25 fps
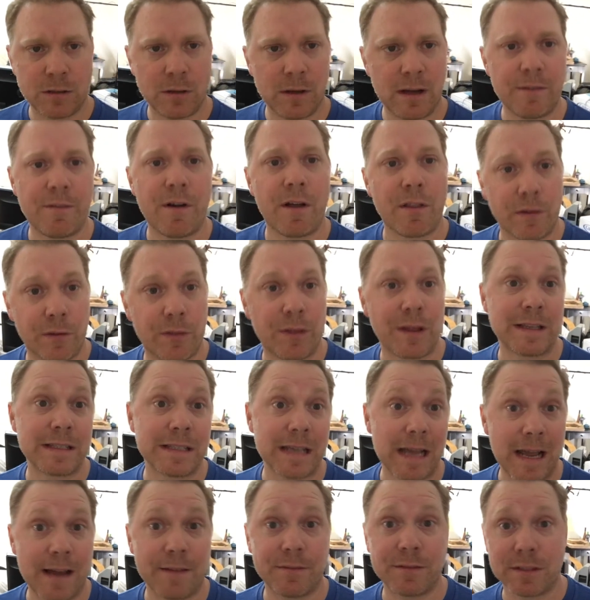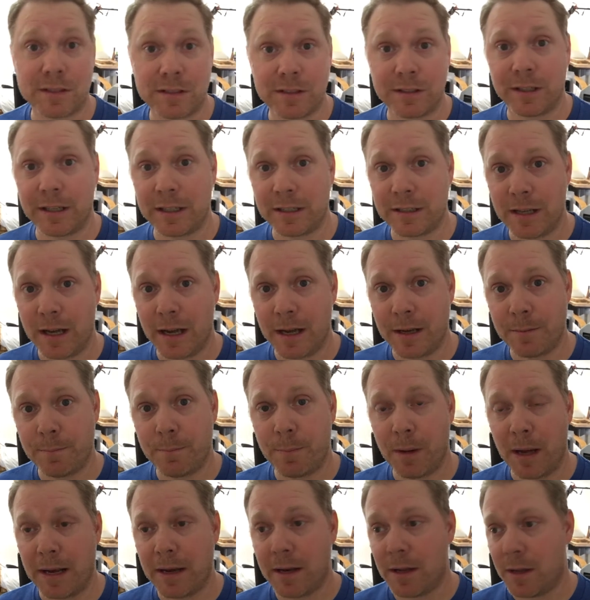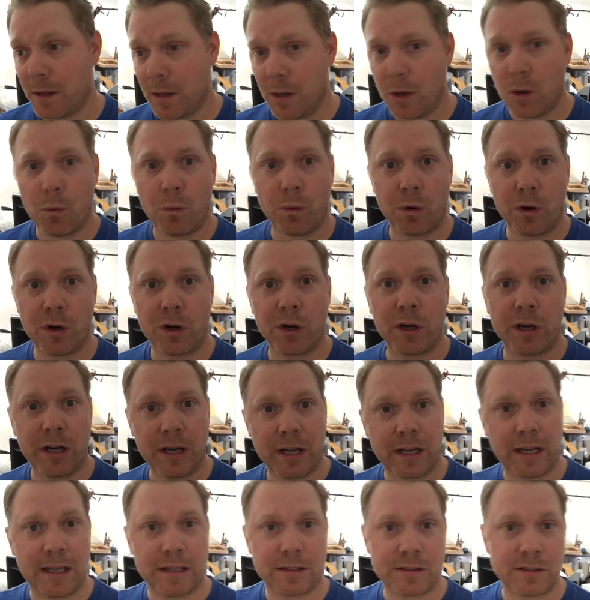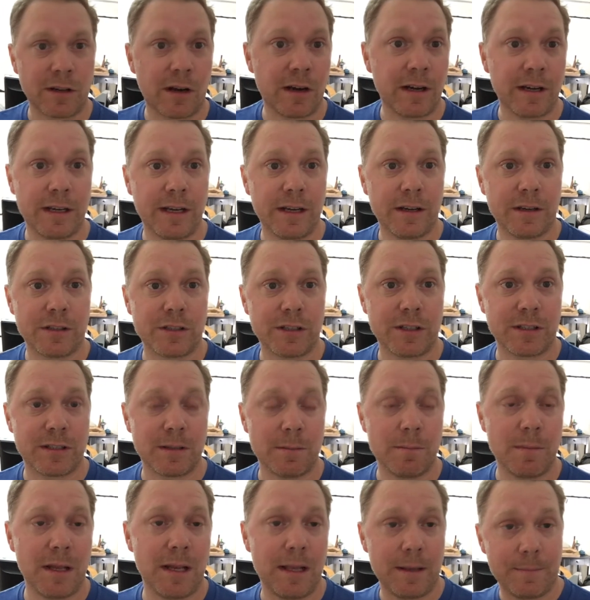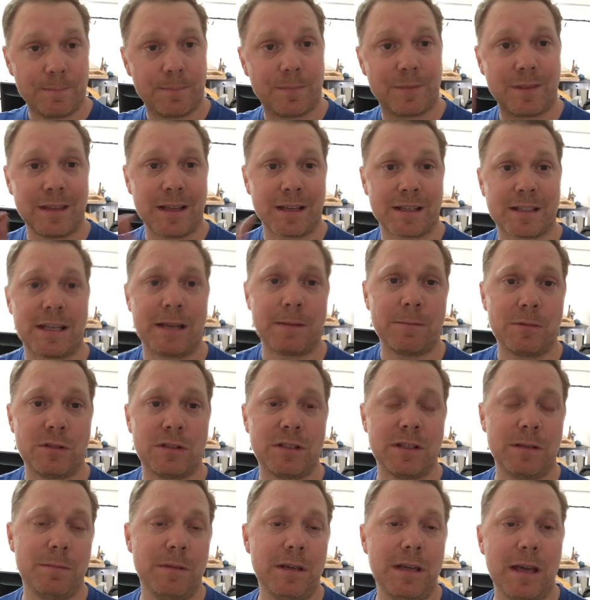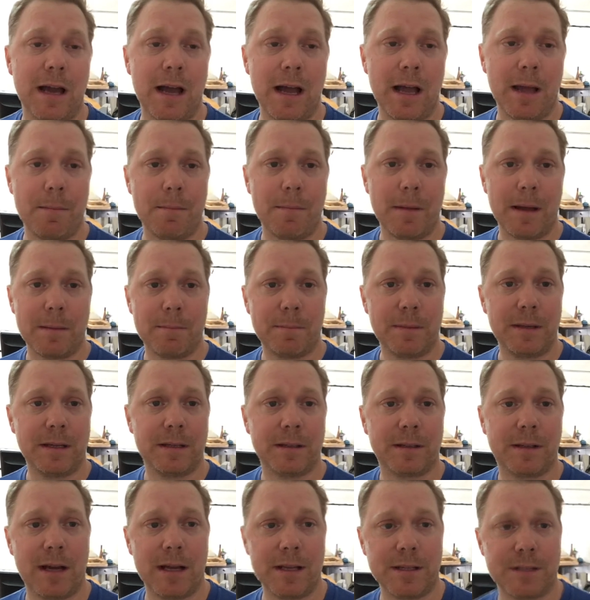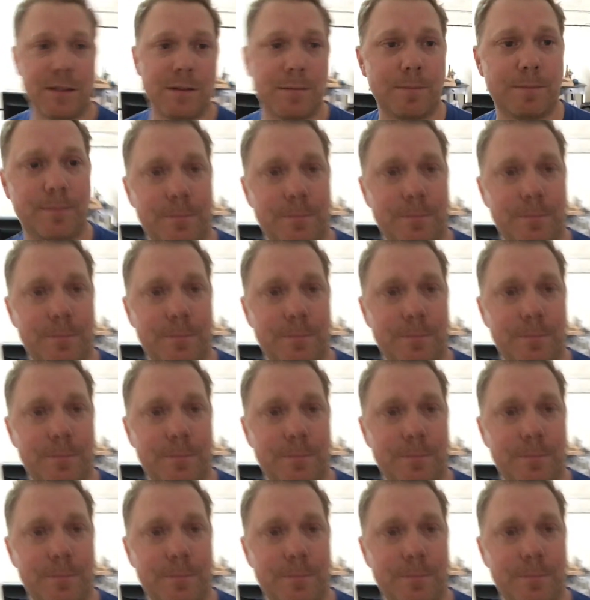do have other things I have to still get done, but we're gonna get started here in just a minute. Next time you see me, I might be in costume.